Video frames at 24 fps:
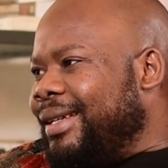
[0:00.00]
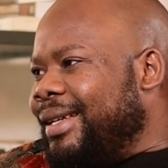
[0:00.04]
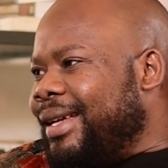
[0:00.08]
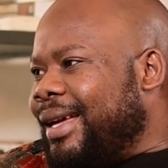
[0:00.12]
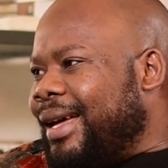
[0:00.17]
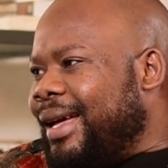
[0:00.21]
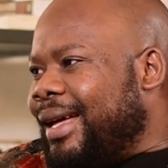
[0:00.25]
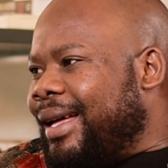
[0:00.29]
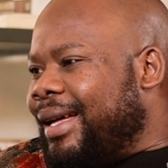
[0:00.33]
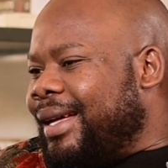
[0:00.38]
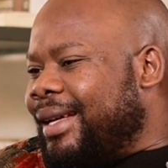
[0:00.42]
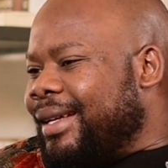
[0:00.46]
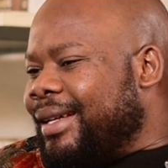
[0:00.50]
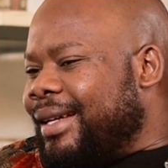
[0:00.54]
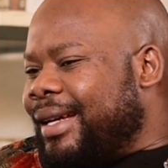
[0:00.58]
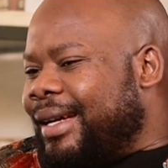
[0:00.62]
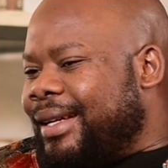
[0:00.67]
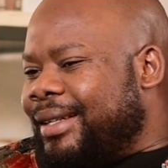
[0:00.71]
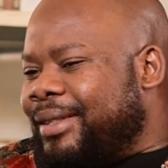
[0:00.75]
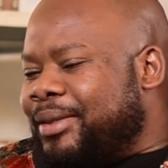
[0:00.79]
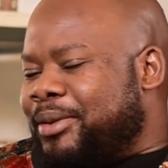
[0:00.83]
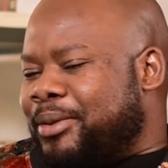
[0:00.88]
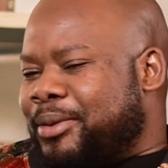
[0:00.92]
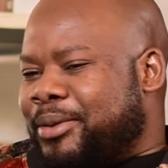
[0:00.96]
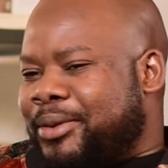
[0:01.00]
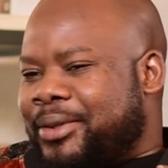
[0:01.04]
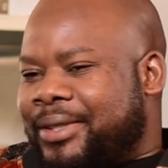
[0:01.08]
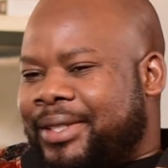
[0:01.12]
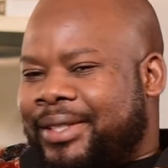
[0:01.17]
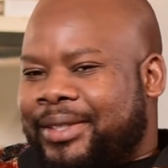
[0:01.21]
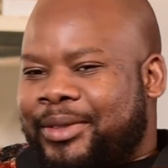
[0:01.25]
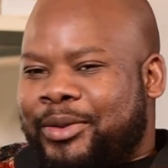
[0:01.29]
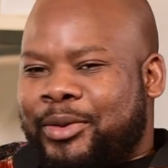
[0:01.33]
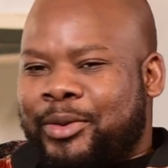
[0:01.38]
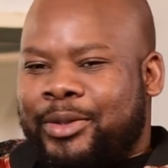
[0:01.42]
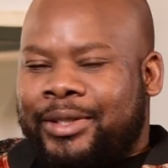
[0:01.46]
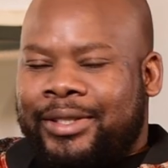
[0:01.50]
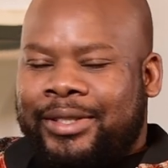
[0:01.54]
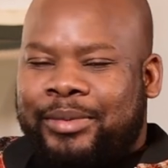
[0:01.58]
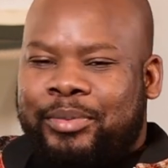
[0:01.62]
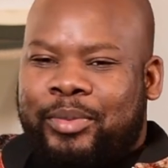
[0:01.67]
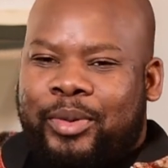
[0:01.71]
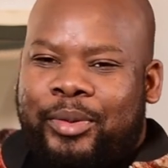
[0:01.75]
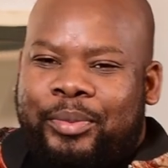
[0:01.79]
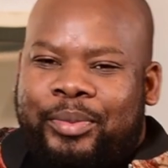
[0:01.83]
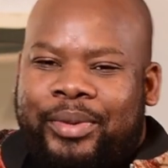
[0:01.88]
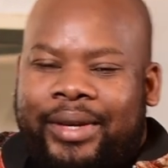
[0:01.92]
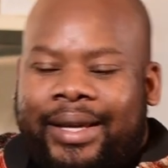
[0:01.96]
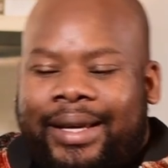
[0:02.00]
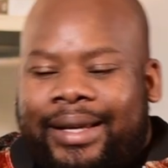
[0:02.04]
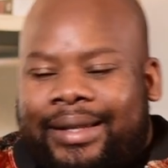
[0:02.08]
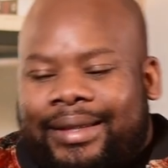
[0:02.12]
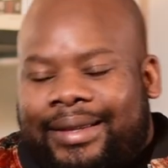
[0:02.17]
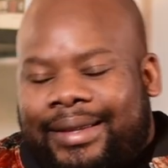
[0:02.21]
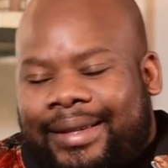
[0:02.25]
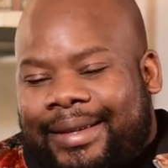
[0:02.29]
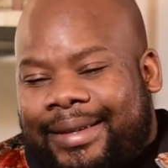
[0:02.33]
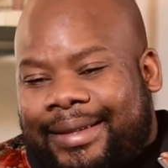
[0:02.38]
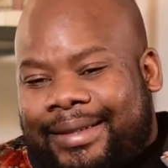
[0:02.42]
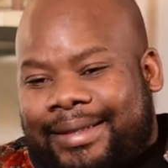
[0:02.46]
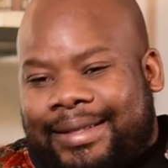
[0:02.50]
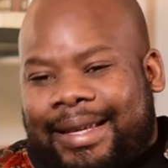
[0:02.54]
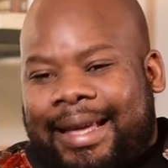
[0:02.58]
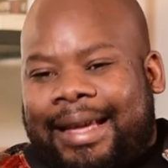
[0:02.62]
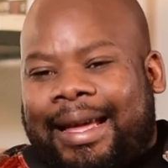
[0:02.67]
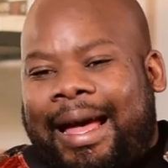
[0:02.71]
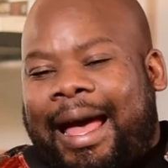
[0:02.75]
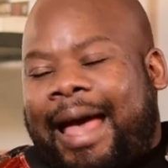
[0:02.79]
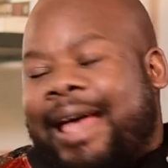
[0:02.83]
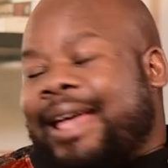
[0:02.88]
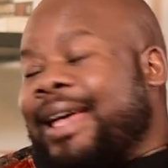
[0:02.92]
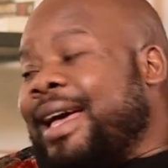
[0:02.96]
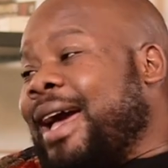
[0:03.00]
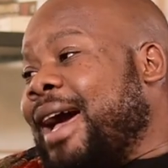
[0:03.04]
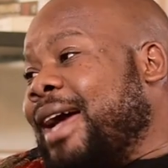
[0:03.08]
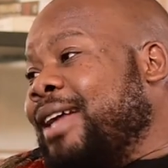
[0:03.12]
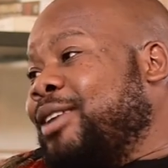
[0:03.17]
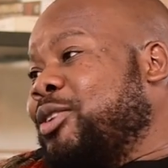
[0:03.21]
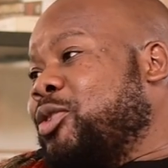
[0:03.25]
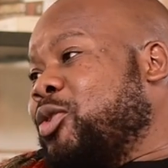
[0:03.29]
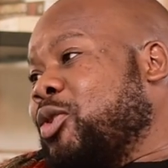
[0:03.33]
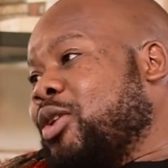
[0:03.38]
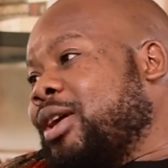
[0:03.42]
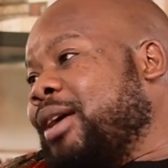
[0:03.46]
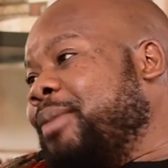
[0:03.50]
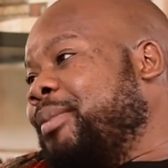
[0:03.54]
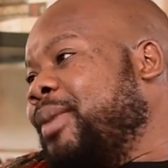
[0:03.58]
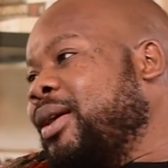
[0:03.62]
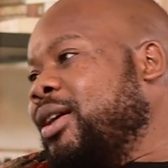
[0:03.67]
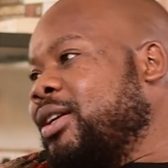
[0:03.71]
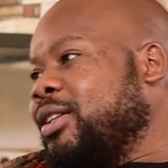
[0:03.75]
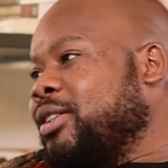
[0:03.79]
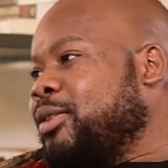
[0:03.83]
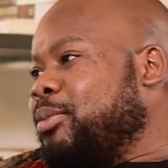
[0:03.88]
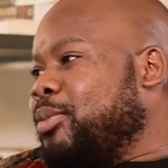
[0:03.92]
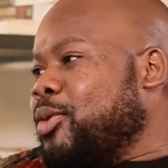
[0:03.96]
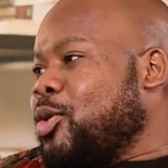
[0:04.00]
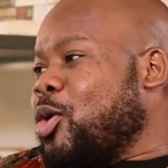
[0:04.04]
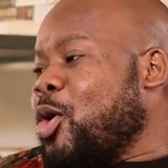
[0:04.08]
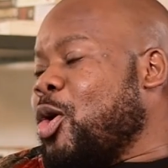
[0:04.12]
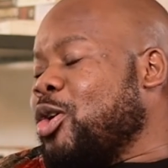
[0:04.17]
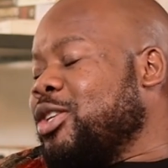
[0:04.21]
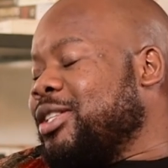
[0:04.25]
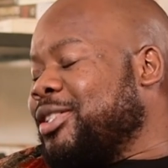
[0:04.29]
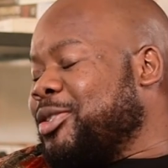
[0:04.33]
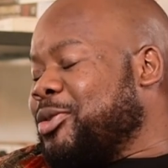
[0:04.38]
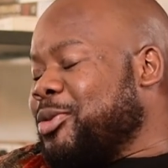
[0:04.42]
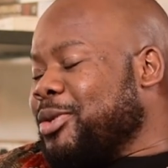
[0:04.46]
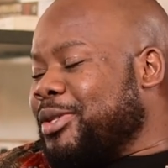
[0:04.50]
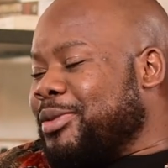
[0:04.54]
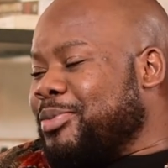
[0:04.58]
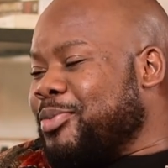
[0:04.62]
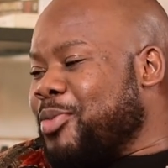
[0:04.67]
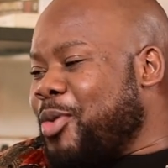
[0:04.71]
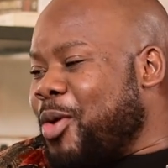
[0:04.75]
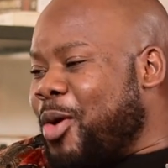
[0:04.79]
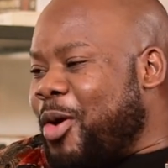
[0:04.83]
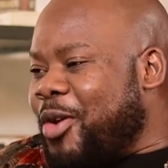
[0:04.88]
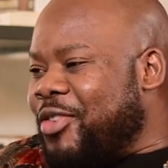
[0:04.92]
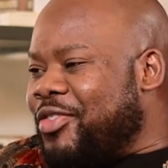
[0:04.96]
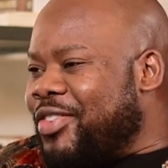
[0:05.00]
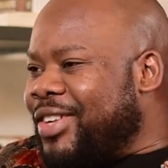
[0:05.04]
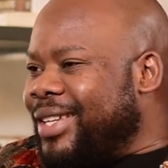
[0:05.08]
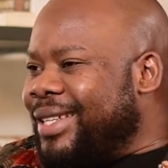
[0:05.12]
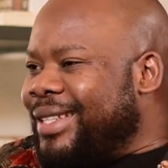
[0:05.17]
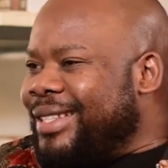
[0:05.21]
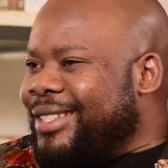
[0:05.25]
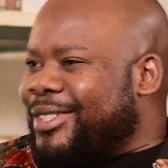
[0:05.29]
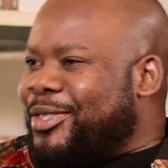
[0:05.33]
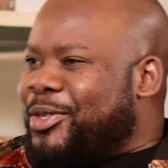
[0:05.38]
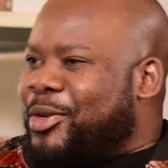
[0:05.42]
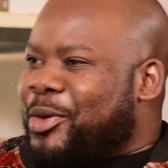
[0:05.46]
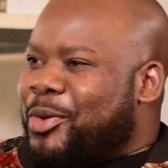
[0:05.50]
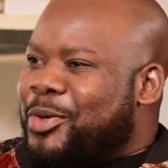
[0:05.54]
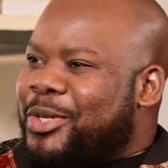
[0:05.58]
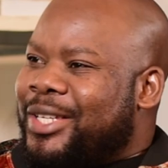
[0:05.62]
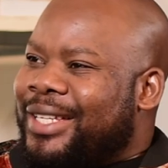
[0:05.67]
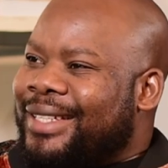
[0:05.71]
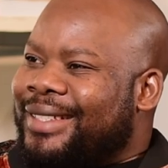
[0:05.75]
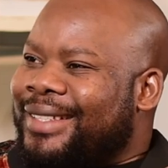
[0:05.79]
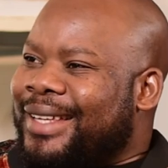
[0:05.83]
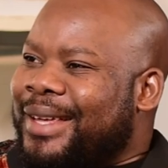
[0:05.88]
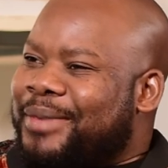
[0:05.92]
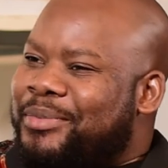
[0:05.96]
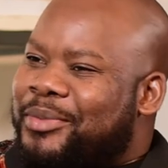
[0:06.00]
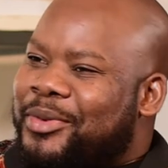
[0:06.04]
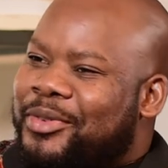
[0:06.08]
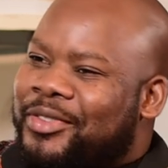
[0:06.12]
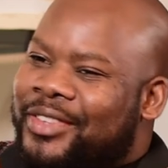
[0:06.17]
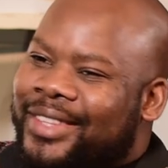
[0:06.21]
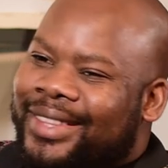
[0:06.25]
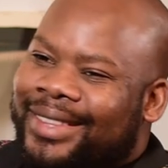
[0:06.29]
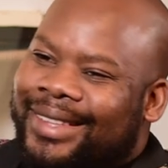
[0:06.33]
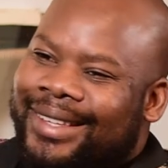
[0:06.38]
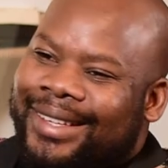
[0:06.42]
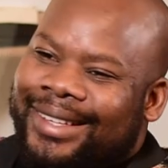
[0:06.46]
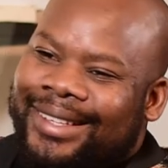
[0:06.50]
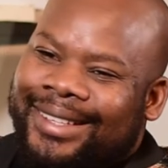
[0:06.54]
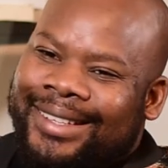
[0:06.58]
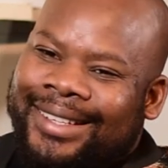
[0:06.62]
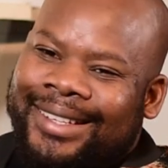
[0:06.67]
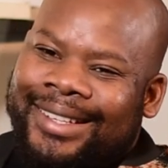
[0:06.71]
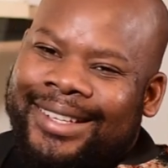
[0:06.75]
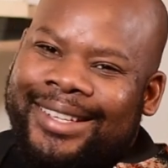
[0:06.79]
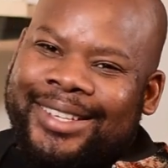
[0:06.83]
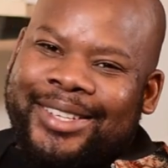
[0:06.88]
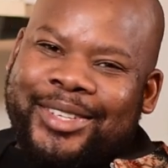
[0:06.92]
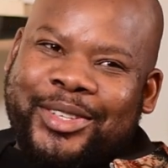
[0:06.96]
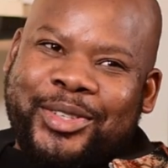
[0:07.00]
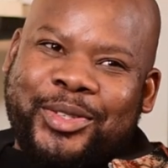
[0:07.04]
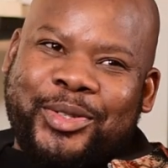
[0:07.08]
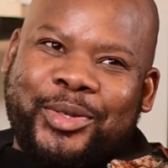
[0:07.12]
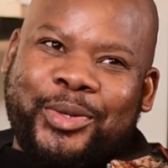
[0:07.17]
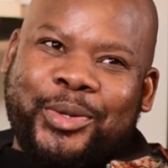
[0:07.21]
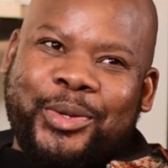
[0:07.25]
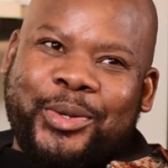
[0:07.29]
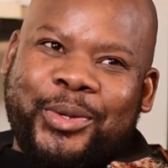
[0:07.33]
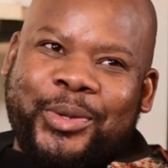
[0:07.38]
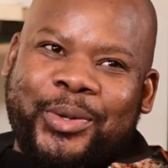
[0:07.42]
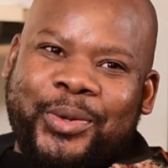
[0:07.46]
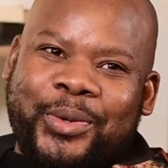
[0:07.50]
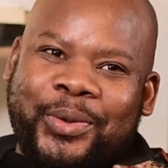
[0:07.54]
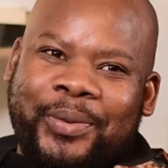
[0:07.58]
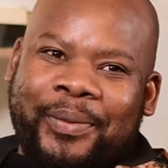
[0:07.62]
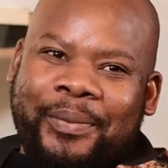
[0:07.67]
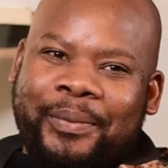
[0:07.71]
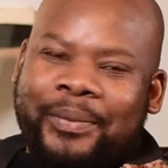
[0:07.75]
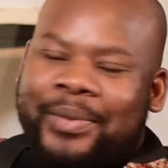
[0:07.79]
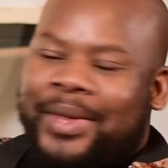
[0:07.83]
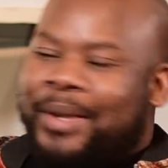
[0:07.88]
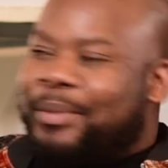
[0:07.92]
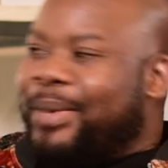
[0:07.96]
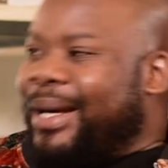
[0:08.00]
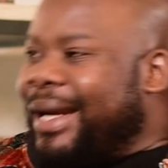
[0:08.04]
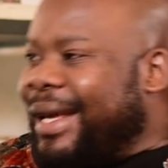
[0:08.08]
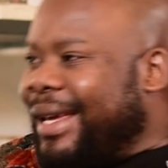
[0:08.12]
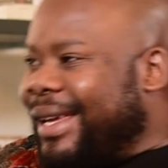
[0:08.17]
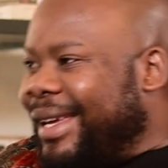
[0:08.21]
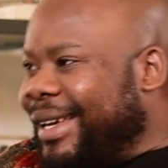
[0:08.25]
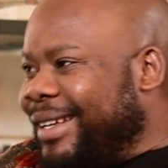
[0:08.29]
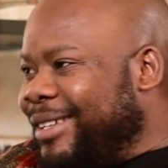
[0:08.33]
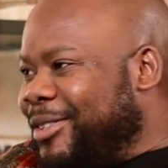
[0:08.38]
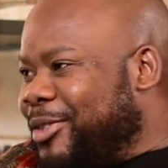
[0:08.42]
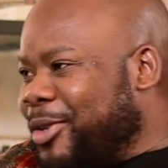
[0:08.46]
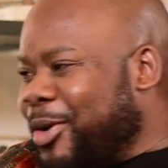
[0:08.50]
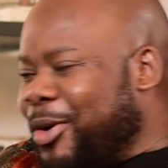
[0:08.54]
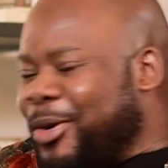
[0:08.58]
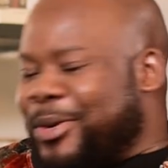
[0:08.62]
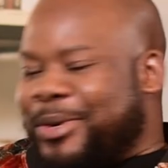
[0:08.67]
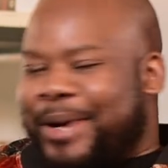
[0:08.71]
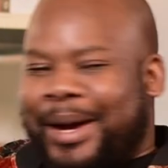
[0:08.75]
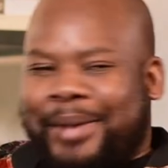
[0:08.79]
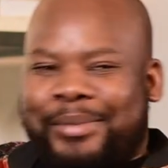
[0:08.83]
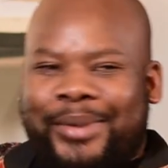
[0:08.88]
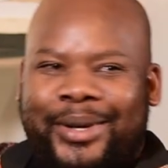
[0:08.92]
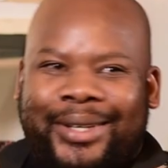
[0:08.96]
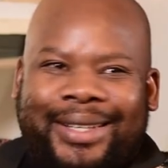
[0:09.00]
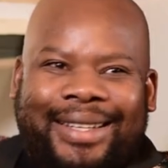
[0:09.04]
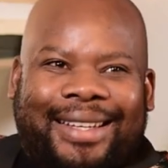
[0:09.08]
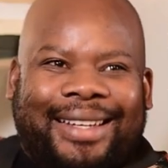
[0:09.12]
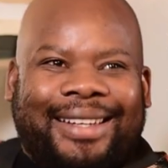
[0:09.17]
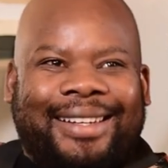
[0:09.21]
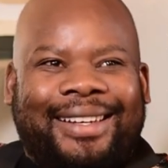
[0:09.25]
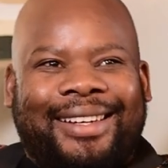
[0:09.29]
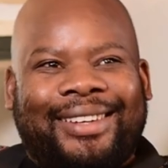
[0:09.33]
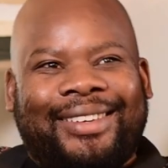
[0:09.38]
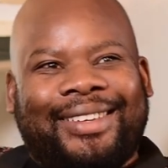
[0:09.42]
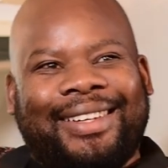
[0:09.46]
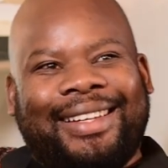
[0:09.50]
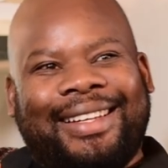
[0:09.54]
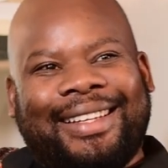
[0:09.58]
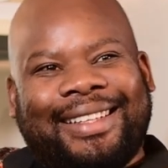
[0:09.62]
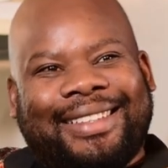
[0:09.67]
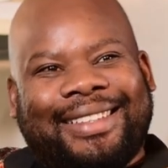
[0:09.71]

Yeah, I can't do this poppy egg things. I, I can't talk about okay. because it was more of a disclosure type of a thing. Okay. So, but I can talk about Kenele